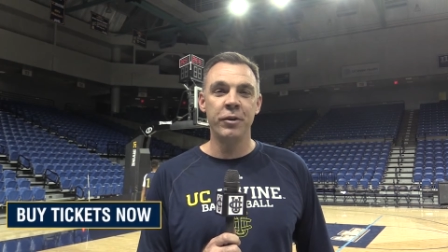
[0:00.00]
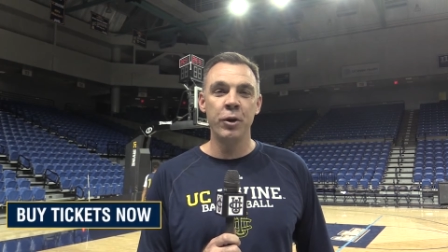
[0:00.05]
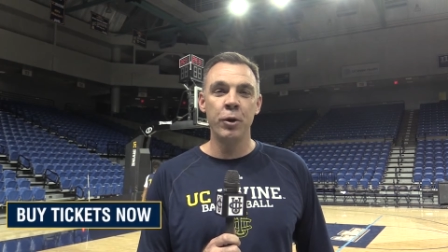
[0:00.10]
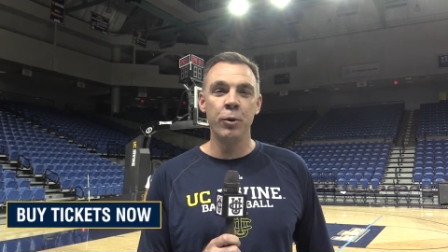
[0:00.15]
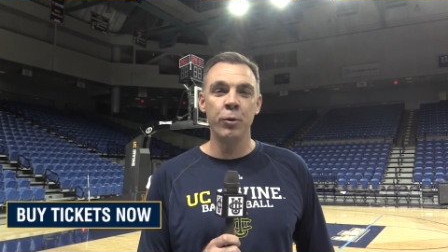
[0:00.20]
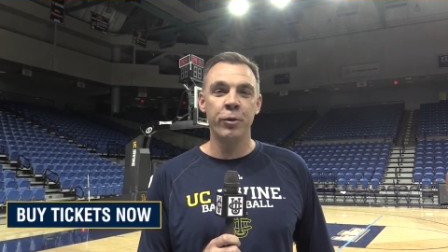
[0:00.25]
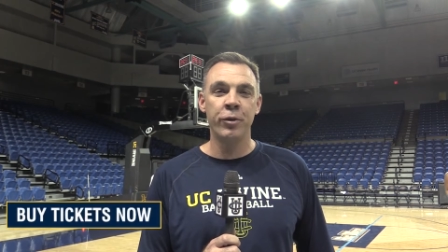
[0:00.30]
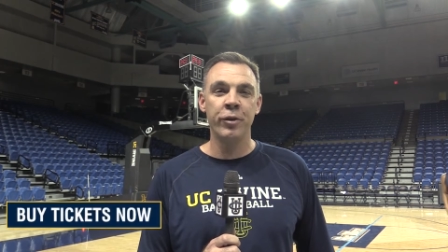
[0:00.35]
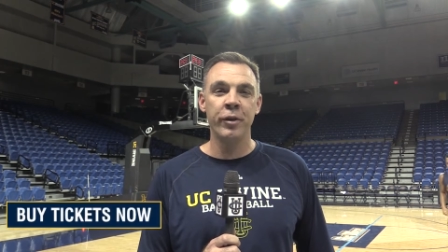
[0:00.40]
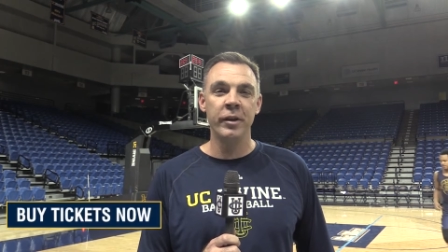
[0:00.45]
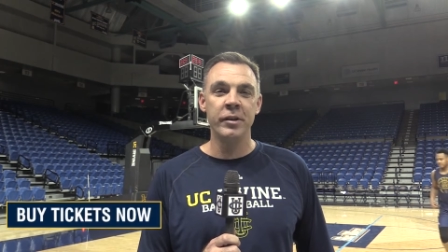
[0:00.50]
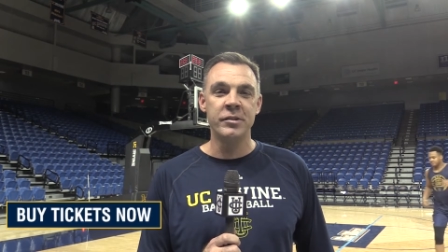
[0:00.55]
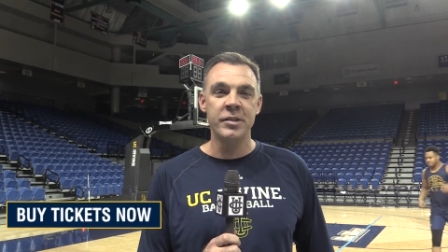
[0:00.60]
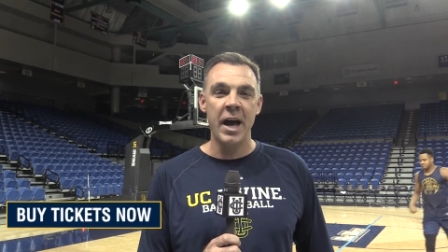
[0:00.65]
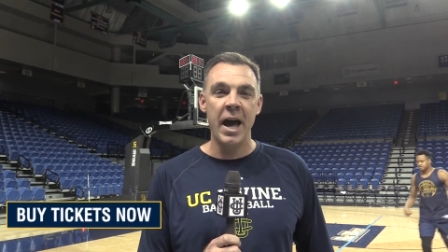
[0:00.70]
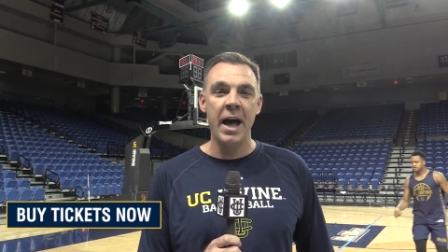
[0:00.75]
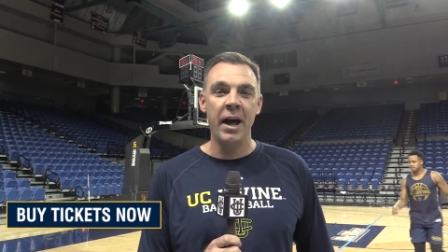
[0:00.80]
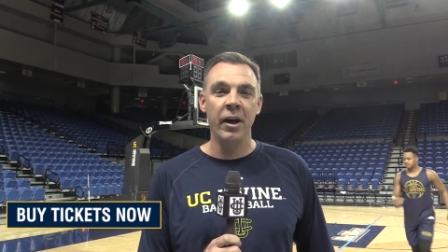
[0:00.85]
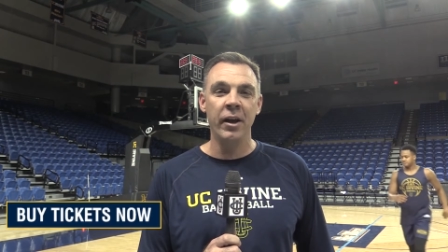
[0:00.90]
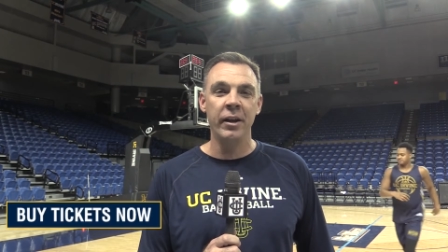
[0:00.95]
youth and
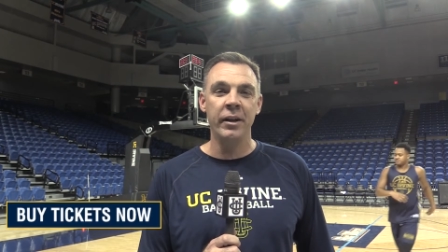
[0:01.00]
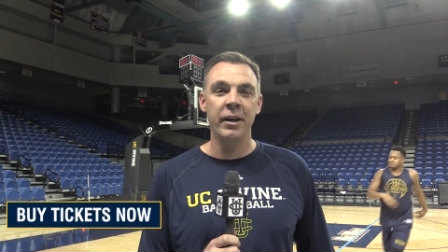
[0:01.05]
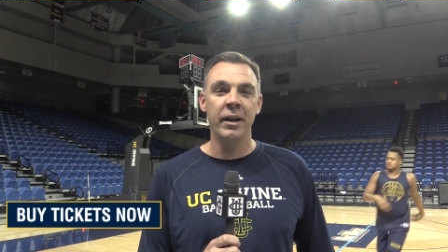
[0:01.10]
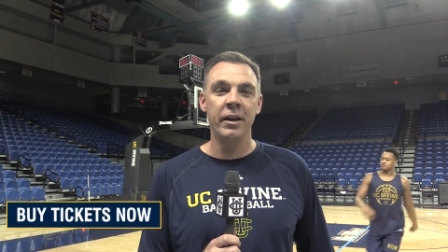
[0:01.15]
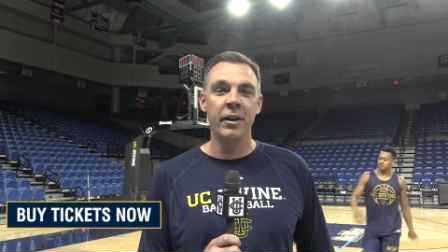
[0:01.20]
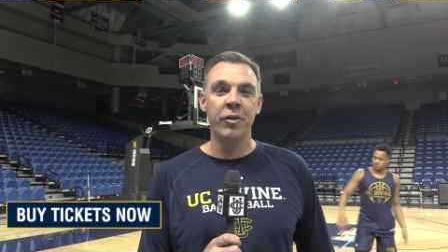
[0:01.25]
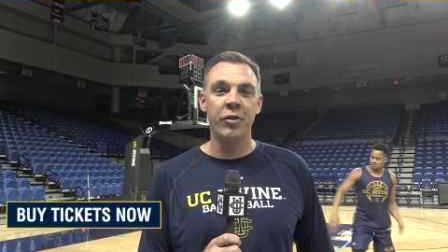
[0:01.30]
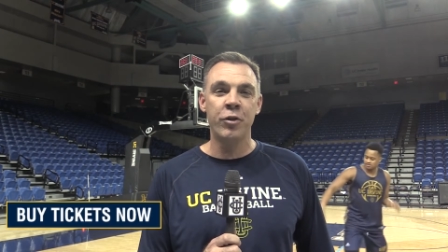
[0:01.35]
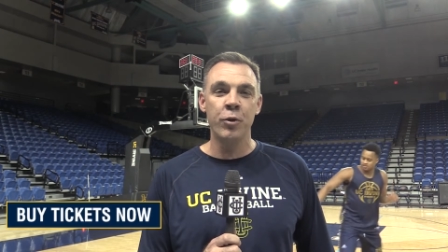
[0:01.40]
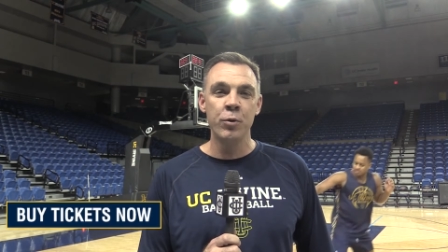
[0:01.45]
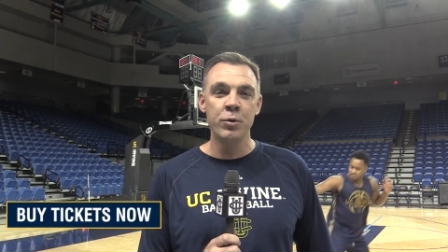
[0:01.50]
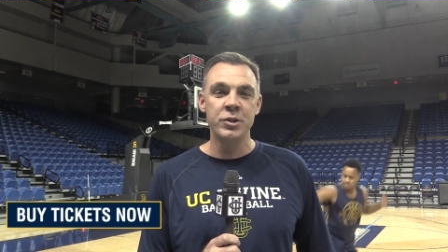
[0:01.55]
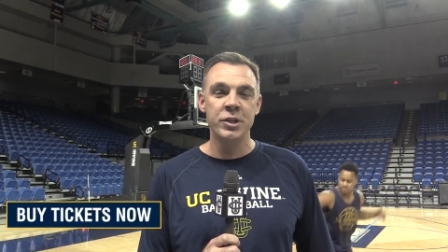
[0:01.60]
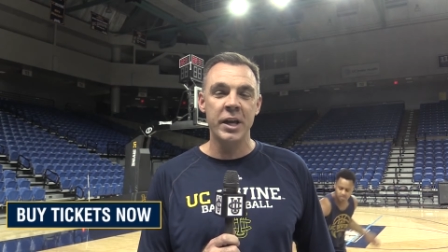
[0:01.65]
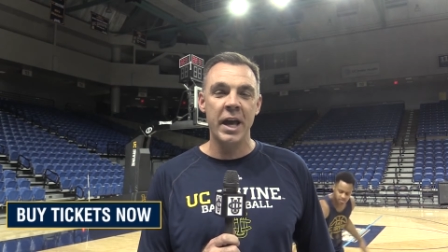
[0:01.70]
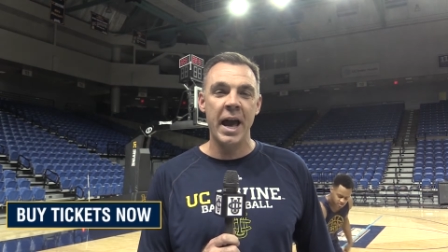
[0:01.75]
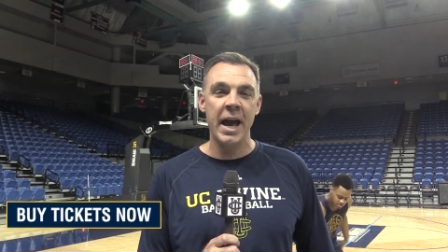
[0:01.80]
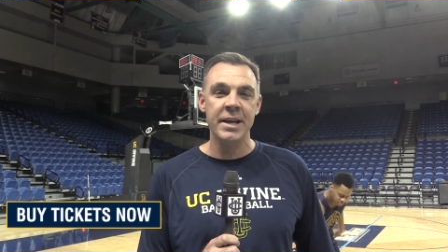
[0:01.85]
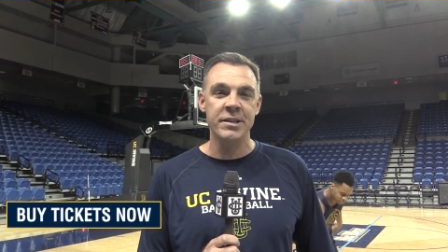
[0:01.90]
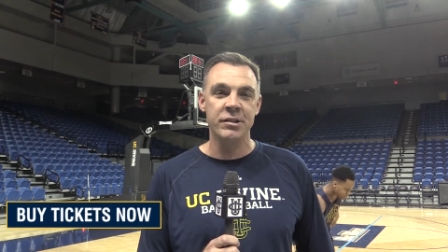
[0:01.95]
talent and
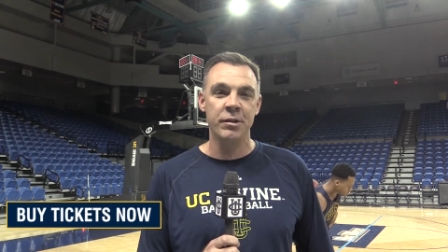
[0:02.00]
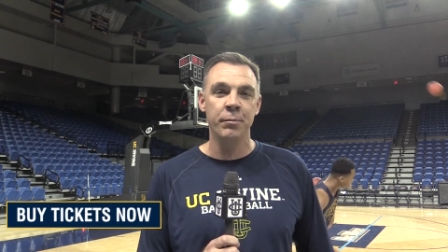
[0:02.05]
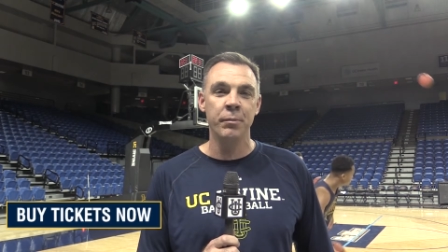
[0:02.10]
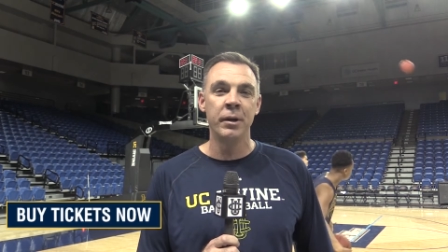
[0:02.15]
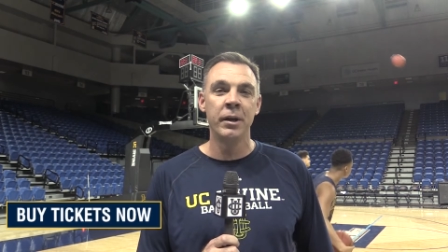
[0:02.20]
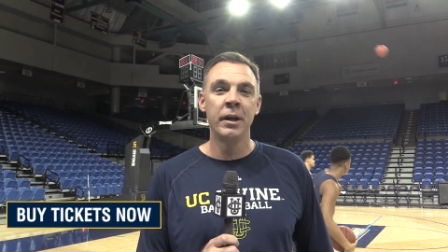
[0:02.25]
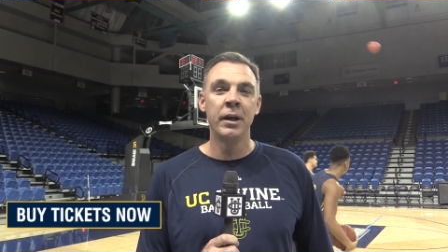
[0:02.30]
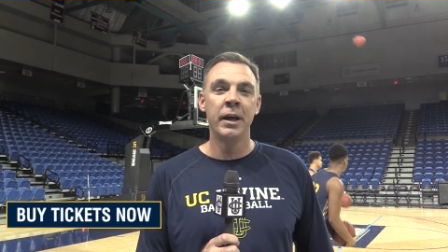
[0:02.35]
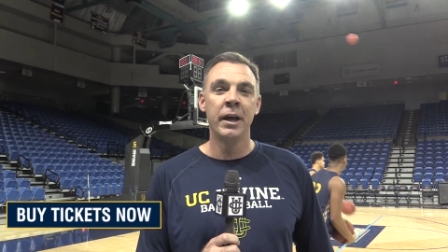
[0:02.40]
enthusiasm.